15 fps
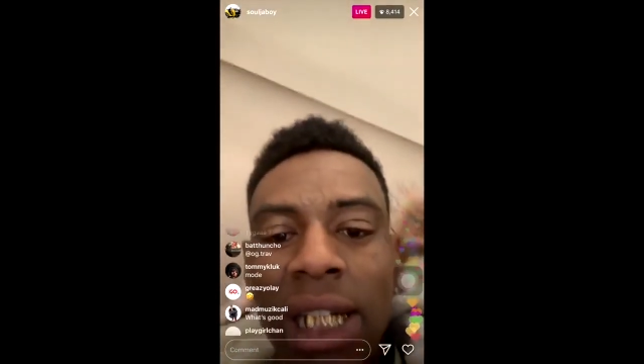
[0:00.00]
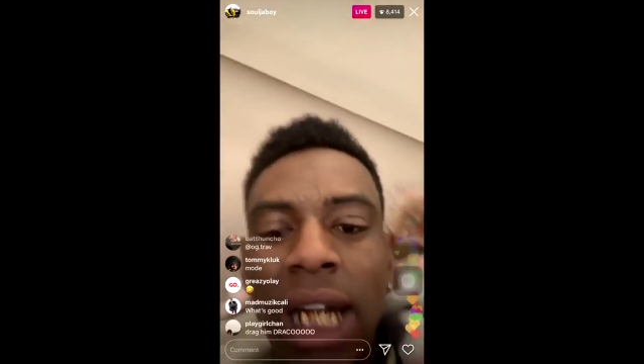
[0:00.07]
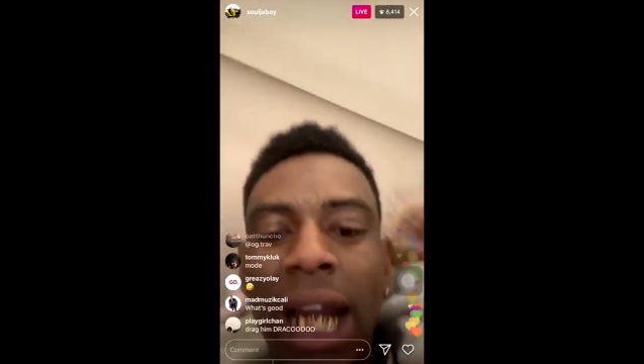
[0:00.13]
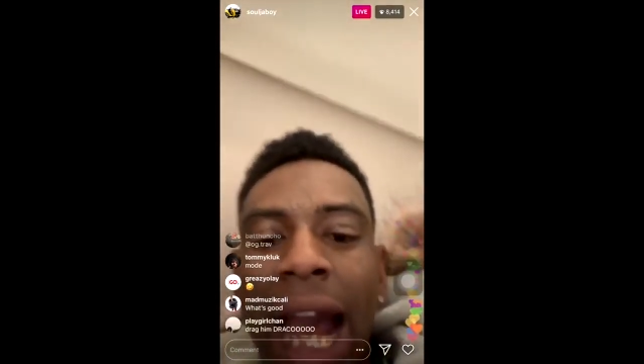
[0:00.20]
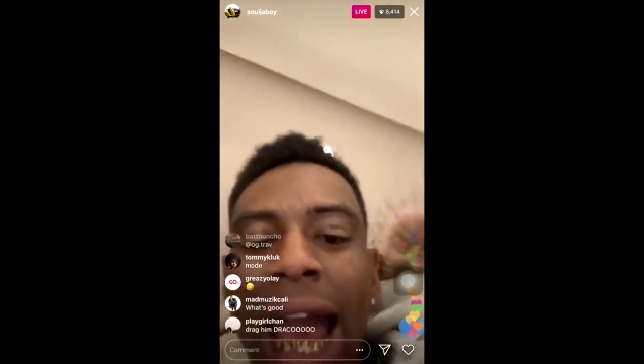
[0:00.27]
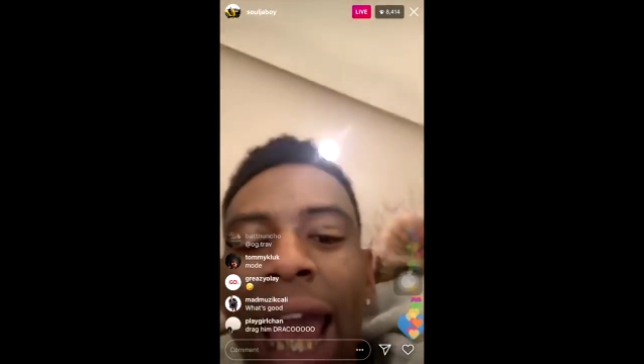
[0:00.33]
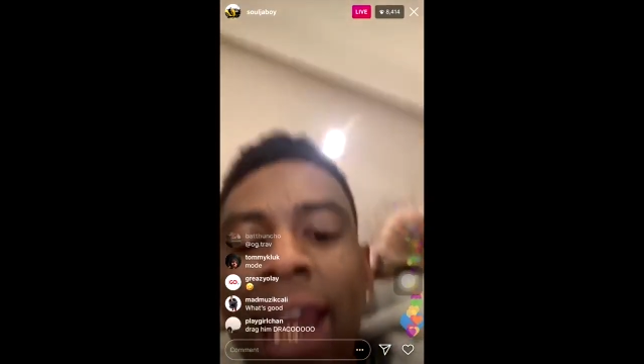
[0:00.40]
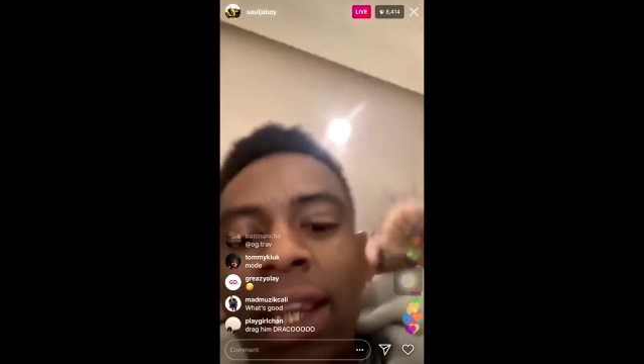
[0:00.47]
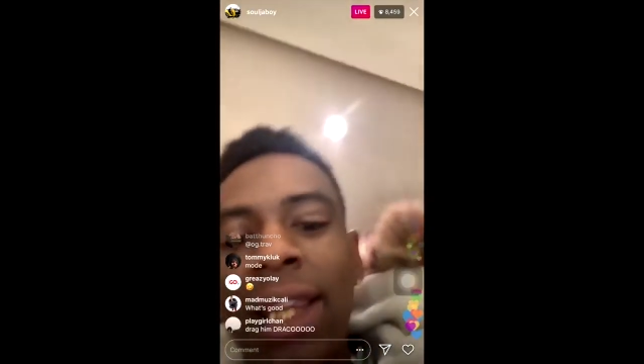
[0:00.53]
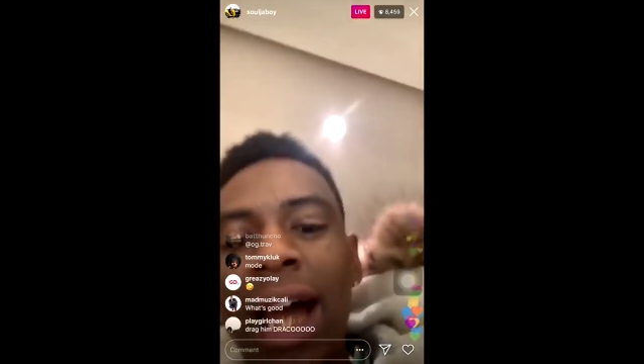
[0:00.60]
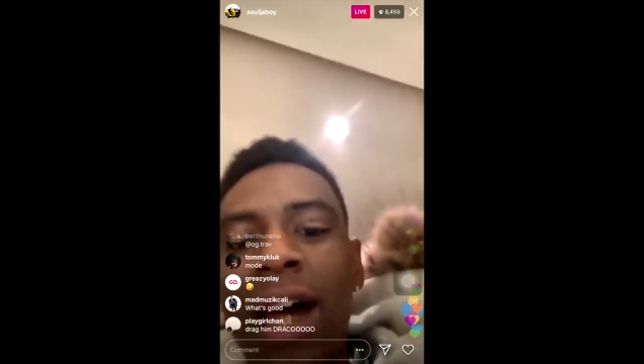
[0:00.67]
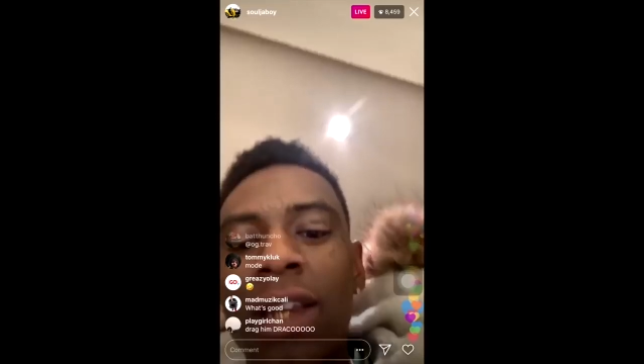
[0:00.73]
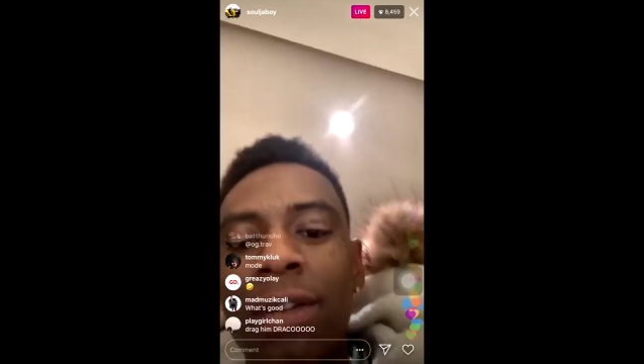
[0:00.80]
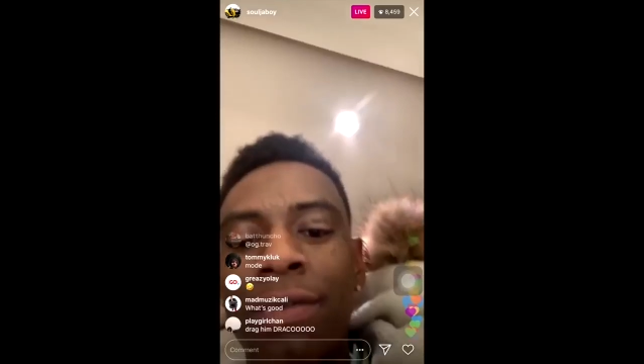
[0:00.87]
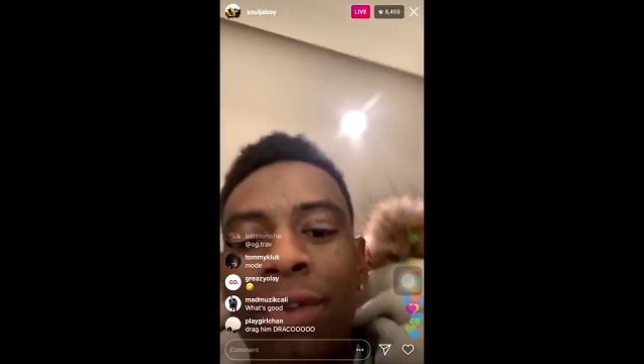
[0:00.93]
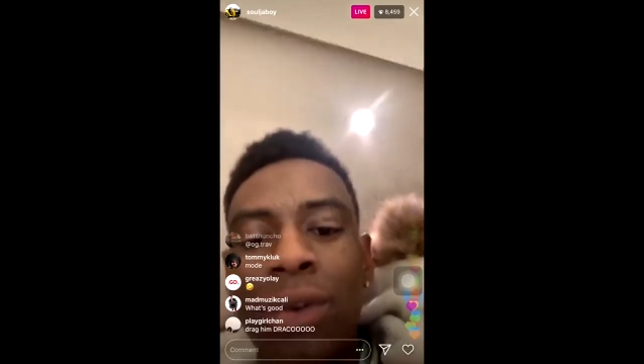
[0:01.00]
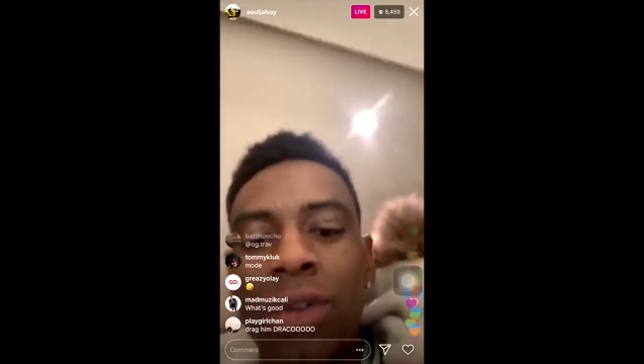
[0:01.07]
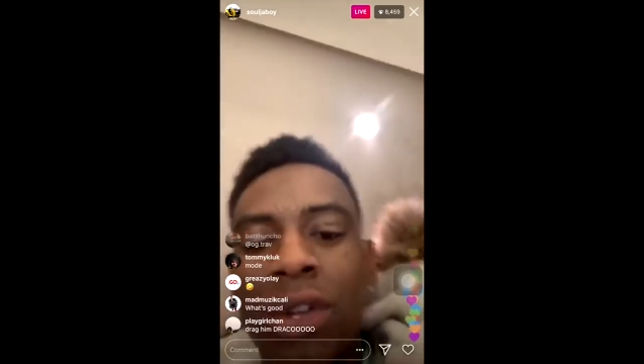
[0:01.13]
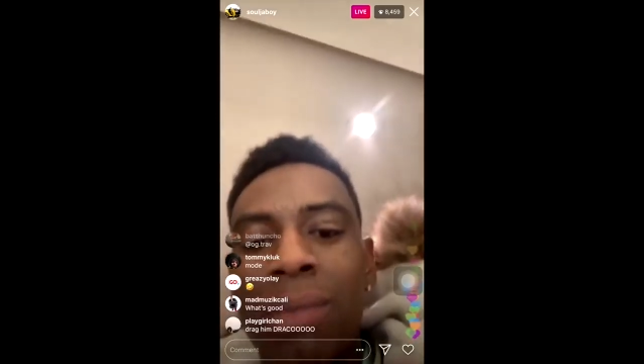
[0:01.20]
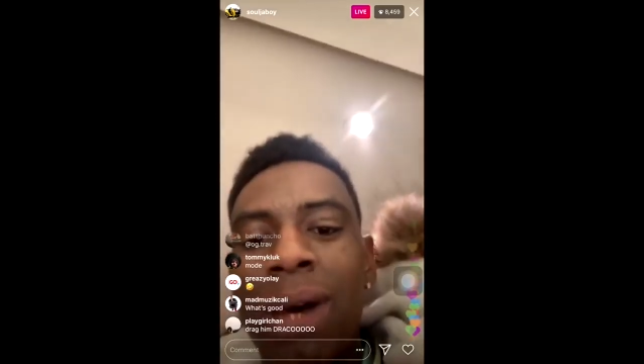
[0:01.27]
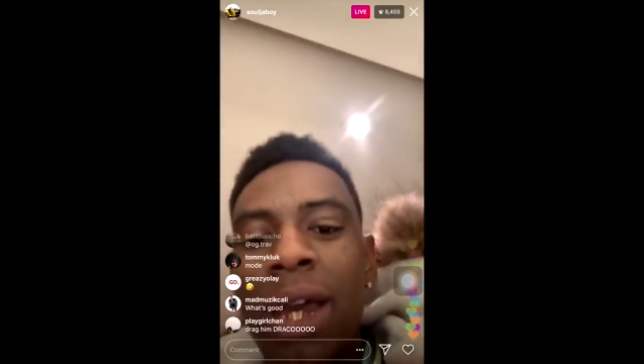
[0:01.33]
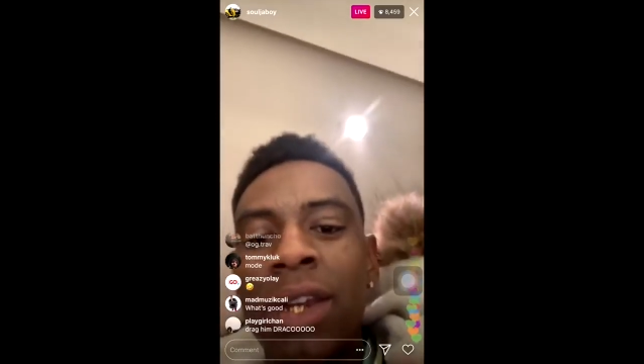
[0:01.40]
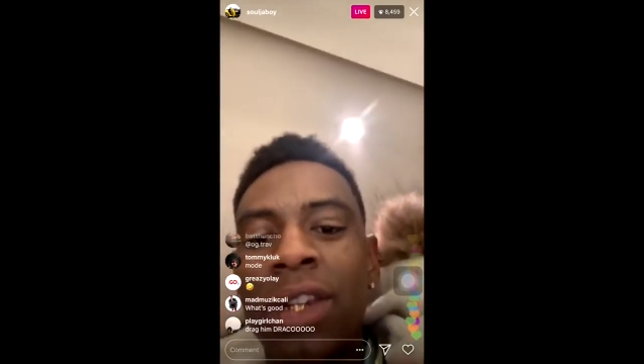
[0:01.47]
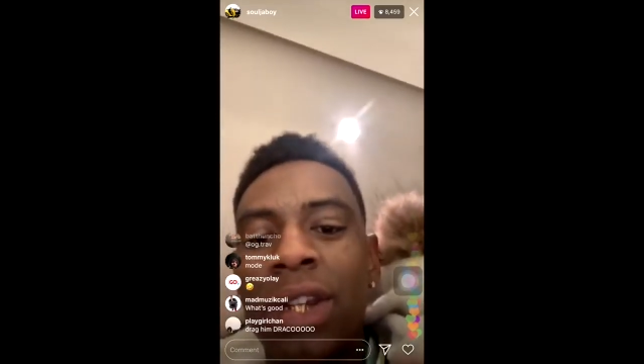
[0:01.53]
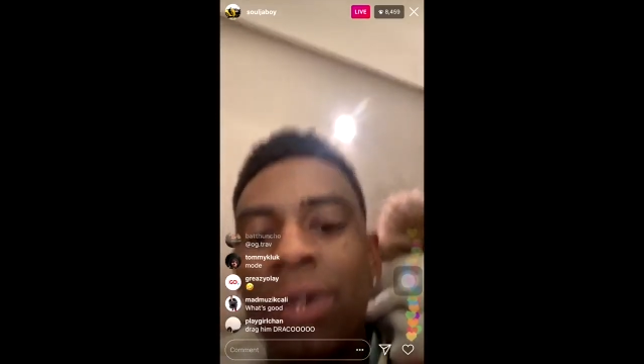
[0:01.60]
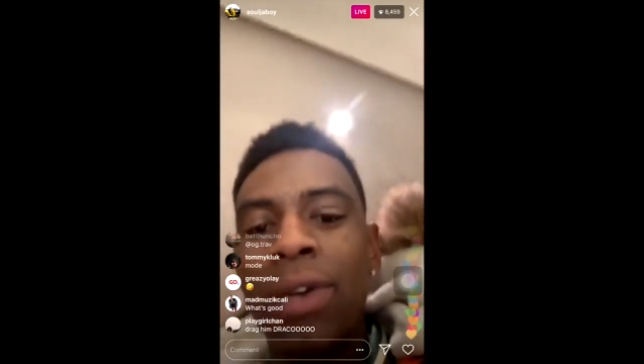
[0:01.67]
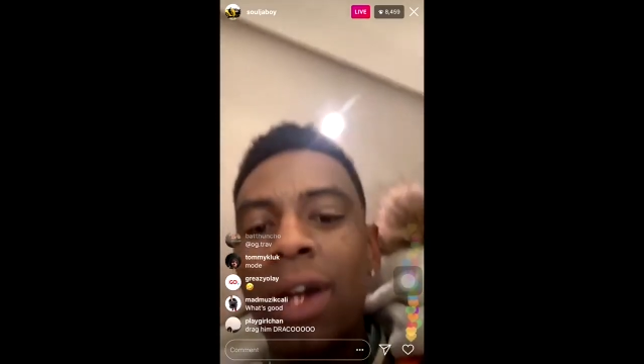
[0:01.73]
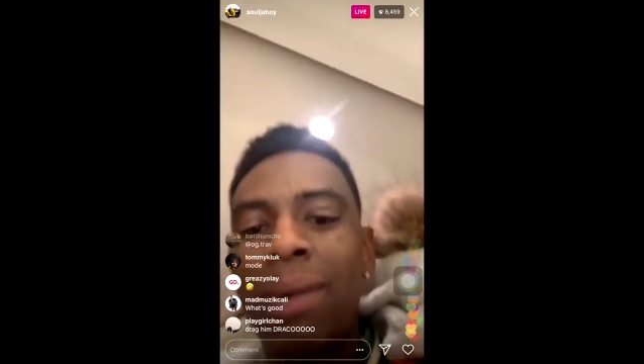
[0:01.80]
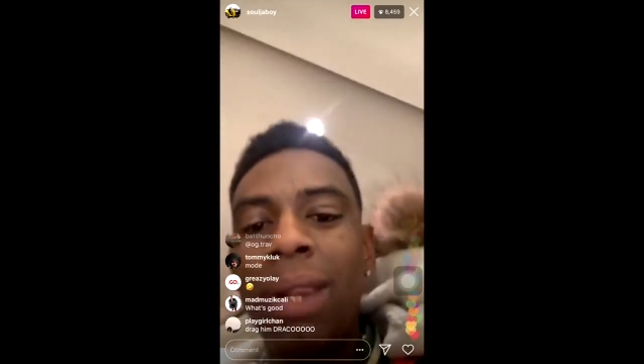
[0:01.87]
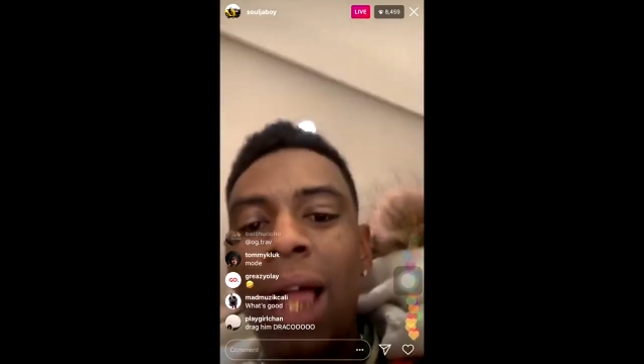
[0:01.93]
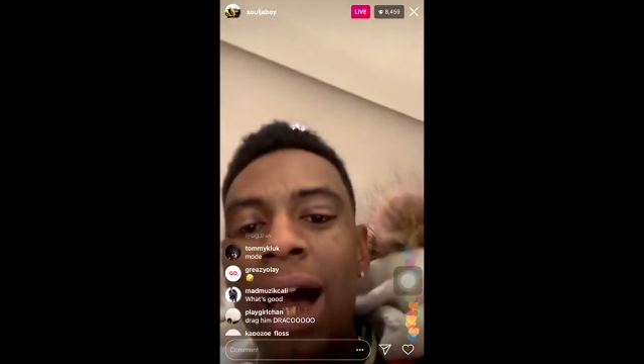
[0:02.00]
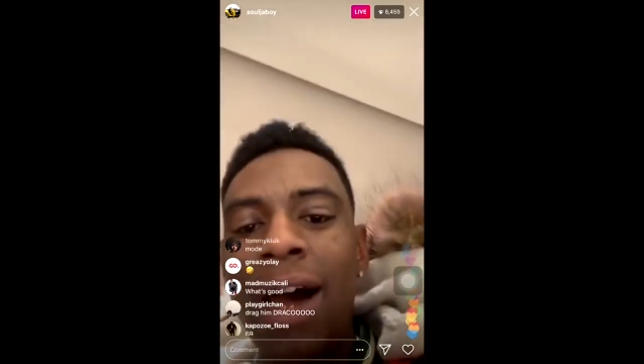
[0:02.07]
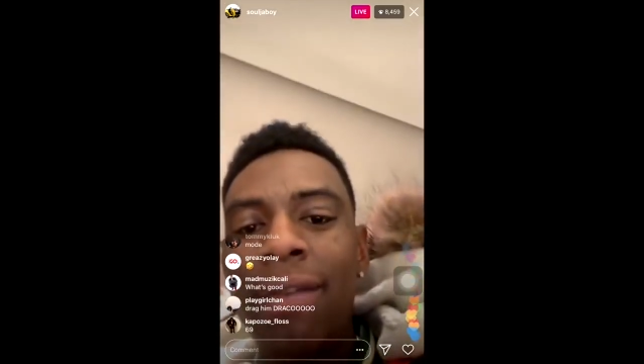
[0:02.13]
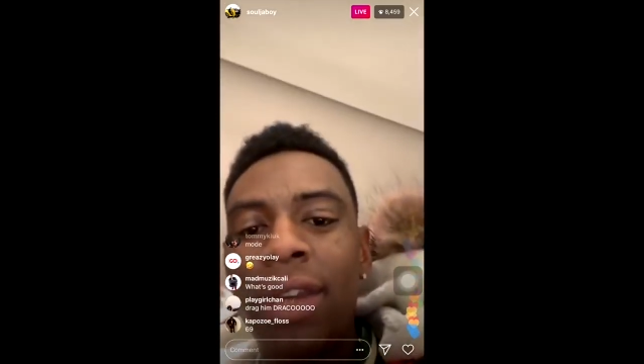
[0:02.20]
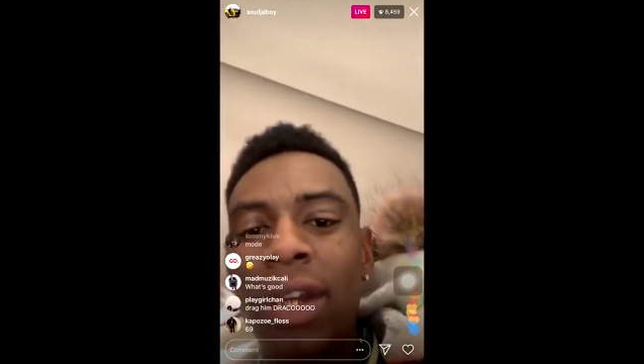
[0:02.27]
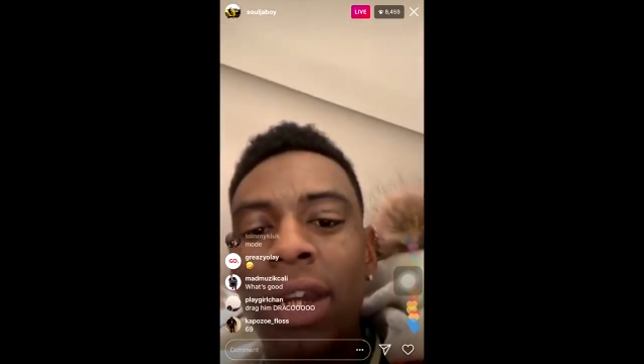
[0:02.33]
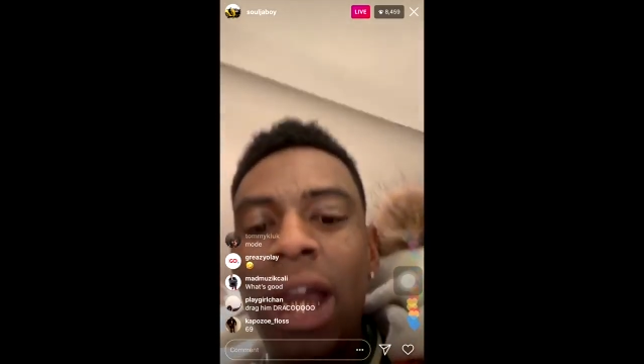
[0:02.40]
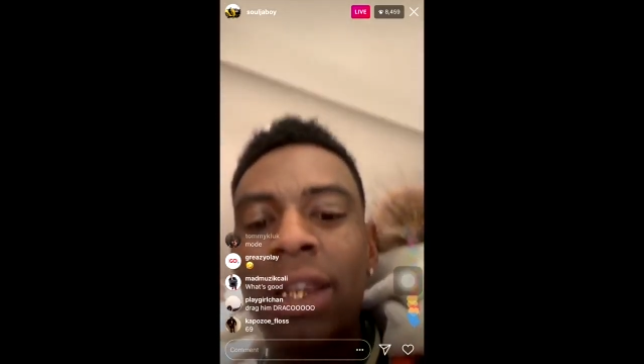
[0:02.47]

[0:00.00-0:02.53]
I got eight thousand viewers on my Instagram live, nigga.